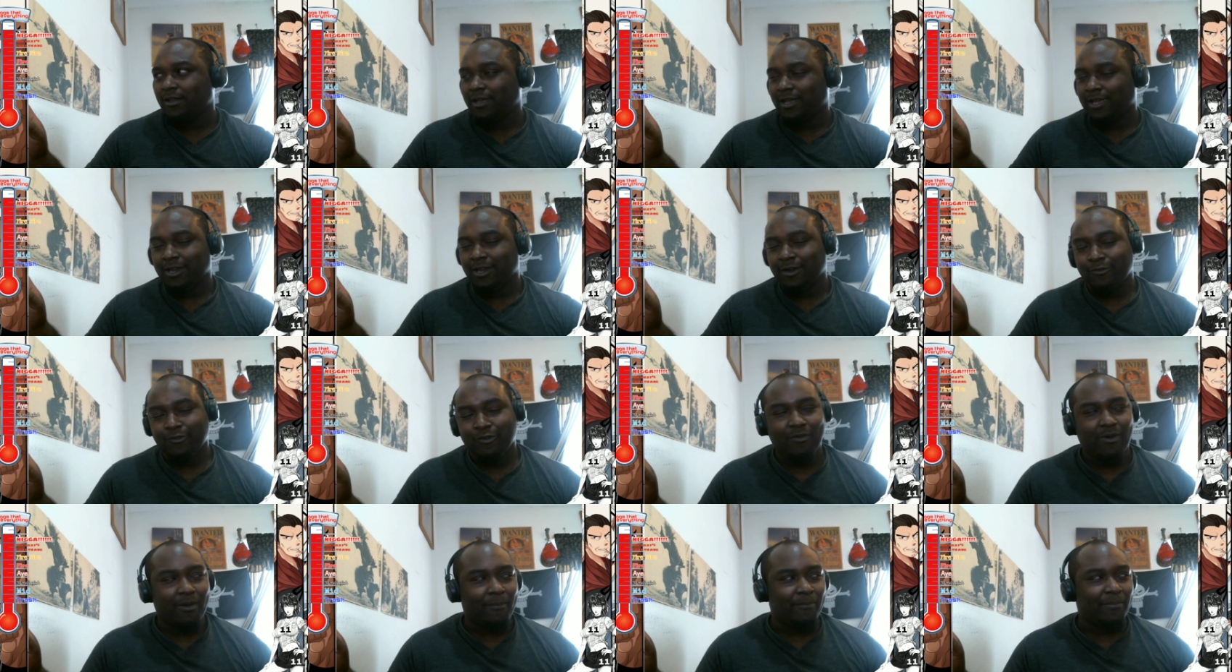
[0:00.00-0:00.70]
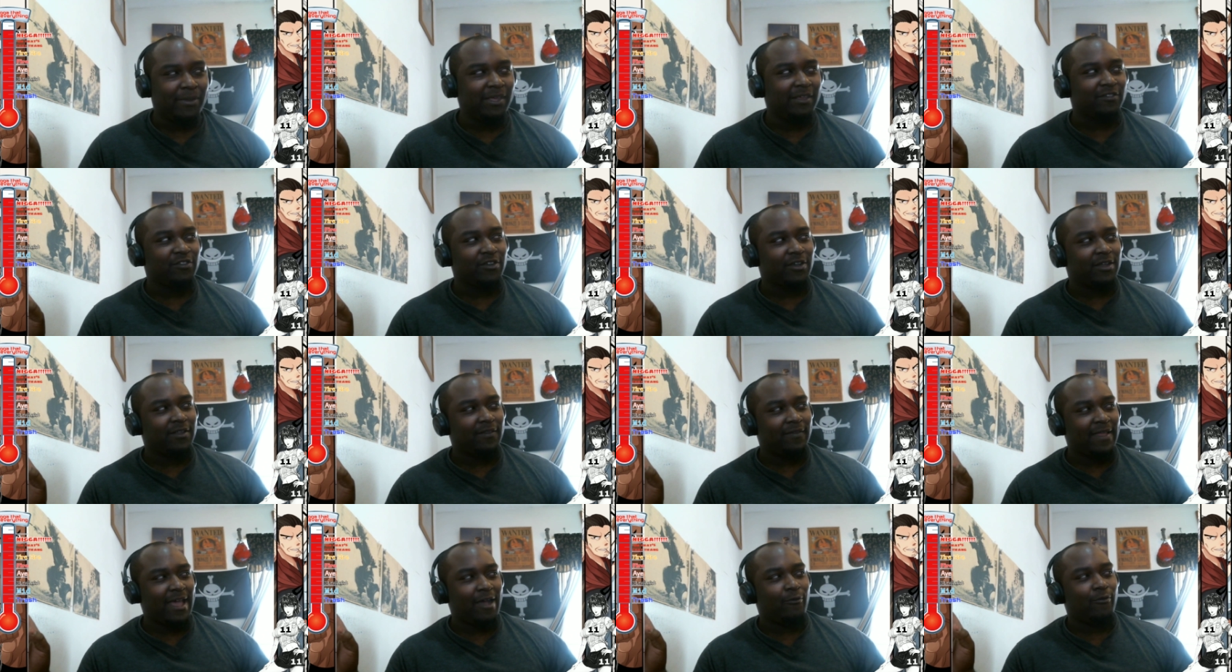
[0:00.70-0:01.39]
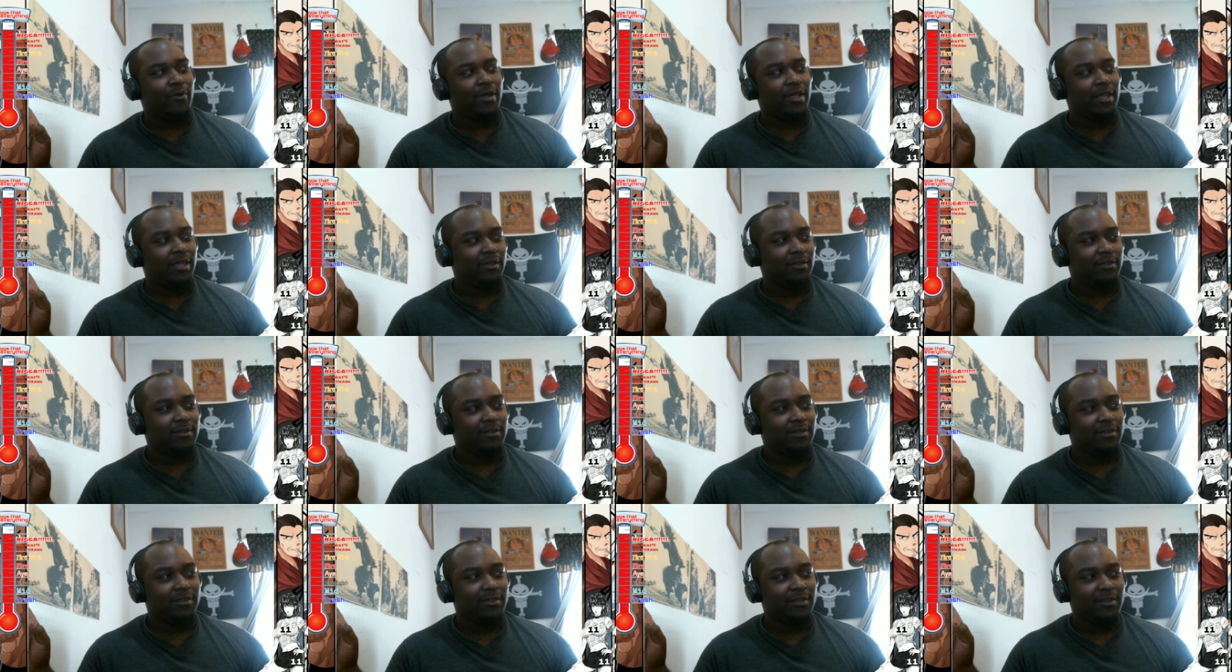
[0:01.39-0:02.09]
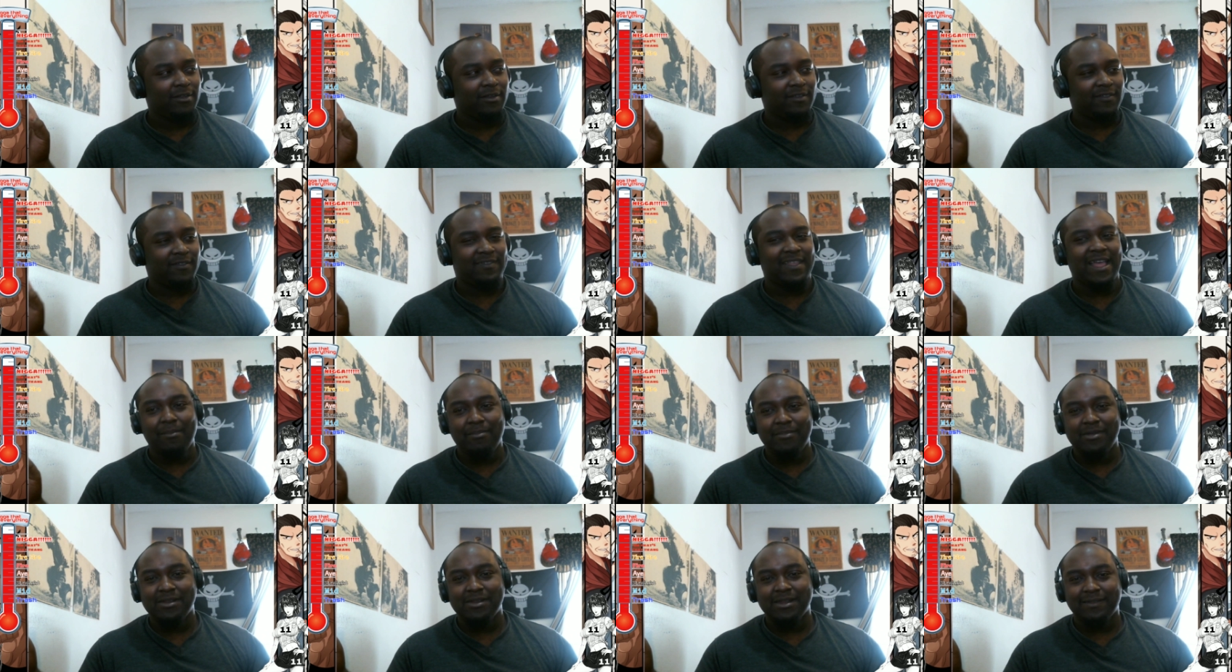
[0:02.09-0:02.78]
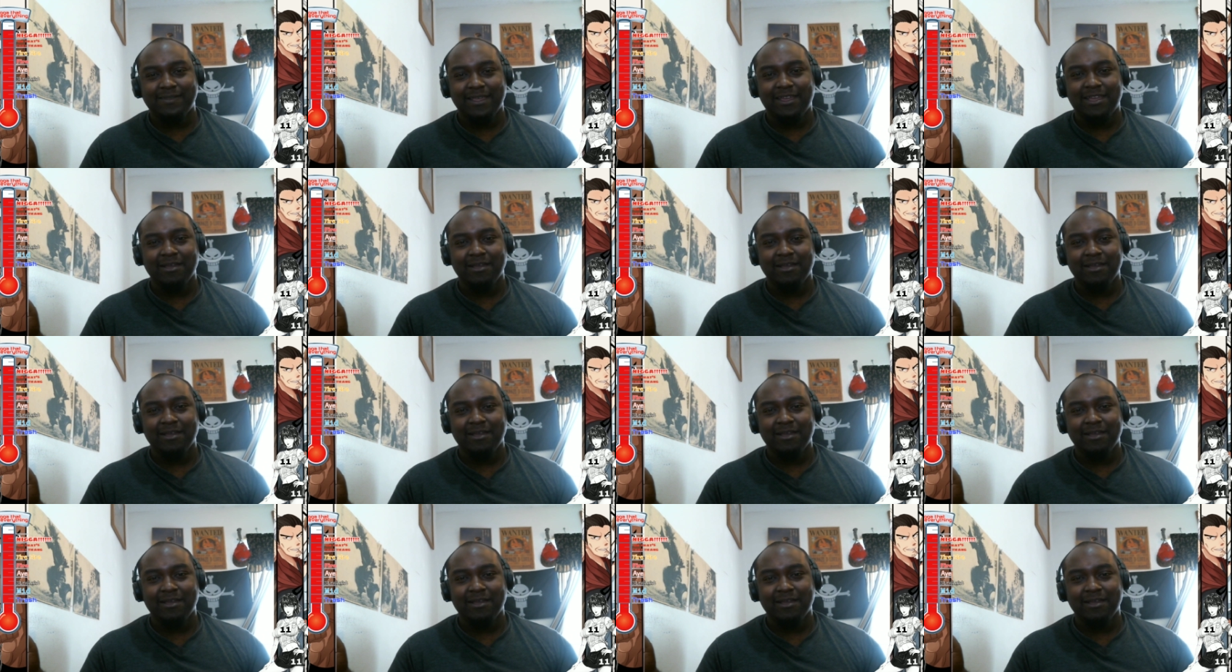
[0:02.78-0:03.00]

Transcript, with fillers: and robot B is looking that way, does that mean that they